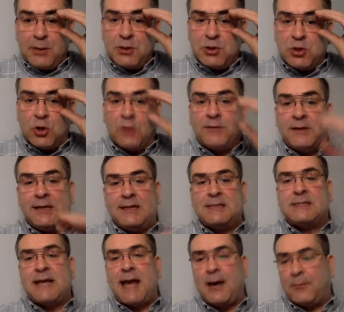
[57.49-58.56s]
jot these
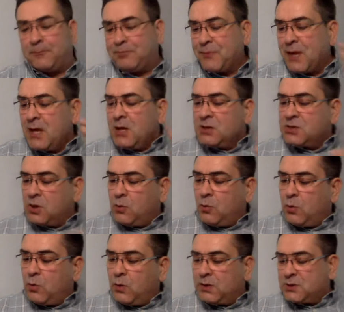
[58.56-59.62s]
down. So
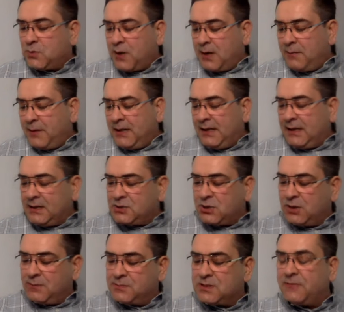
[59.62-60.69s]
what do I mean in
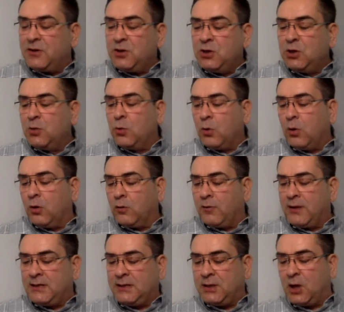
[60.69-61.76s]
terms of you
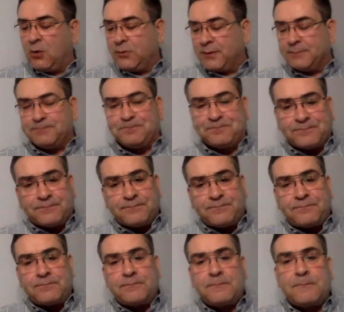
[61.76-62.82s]
already know them?
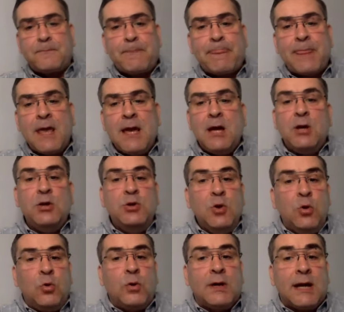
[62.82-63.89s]
Your